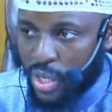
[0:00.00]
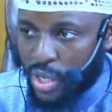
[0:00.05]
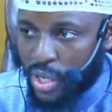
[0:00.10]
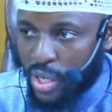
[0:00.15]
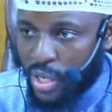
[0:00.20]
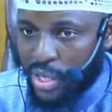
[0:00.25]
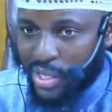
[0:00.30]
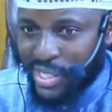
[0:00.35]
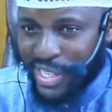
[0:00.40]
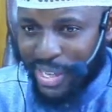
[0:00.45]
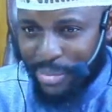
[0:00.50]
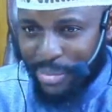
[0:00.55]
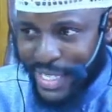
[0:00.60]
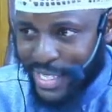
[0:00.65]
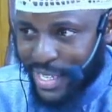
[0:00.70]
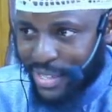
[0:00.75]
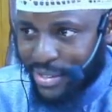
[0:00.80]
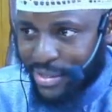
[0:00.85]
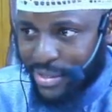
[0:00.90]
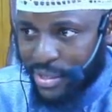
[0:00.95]
Does that make
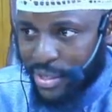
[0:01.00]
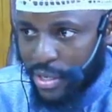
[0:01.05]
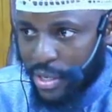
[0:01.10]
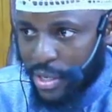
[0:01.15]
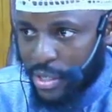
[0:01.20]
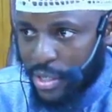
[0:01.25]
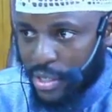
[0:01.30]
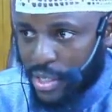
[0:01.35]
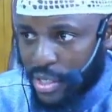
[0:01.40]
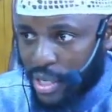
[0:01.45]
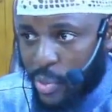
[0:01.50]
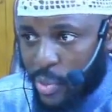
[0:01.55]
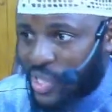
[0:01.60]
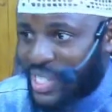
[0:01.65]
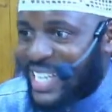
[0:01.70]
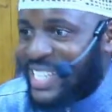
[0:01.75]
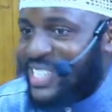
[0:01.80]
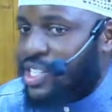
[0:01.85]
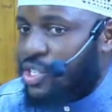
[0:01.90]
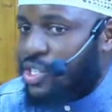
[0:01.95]
sense? Someone else
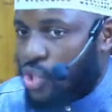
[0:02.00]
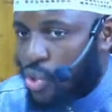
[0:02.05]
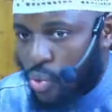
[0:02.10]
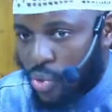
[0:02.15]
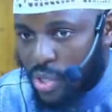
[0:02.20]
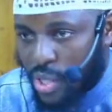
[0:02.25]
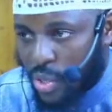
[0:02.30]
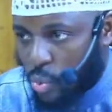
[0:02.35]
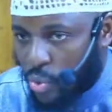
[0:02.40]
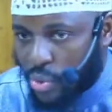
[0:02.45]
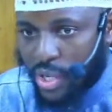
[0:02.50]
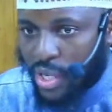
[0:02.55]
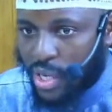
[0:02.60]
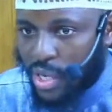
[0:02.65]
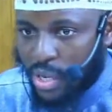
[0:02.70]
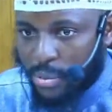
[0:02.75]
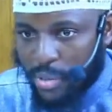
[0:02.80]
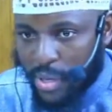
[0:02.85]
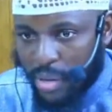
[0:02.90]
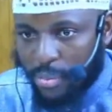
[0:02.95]
hasn't used the water
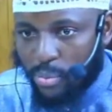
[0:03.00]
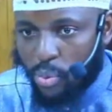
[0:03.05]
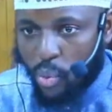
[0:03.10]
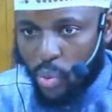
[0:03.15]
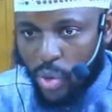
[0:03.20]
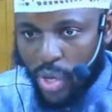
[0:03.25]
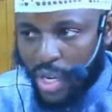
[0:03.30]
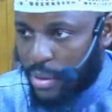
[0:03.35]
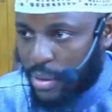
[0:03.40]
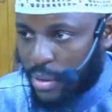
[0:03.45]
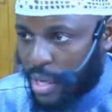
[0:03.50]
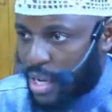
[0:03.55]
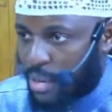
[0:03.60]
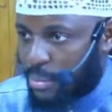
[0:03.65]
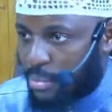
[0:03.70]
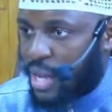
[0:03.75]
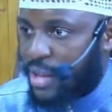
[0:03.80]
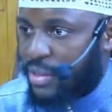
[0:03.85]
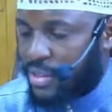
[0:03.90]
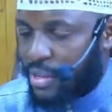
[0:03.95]
in a
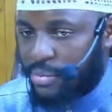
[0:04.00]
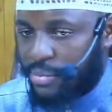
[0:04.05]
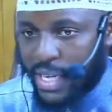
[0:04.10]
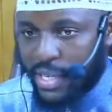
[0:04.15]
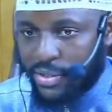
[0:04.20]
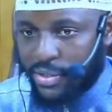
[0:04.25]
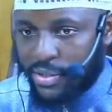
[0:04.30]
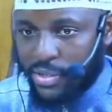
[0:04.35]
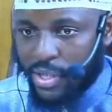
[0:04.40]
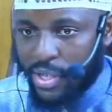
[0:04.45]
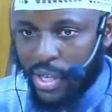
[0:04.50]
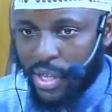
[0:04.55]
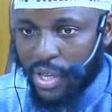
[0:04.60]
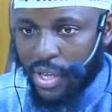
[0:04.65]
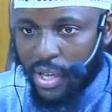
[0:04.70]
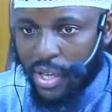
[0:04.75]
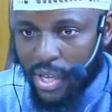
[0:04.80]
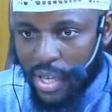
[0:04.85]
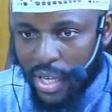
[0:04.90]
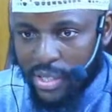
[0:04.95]
bathtub, that is.
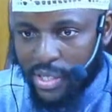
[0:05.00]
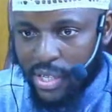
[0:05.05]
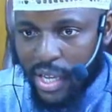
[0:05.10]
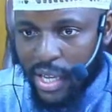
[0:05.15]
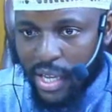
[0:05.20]
Yes, akhi.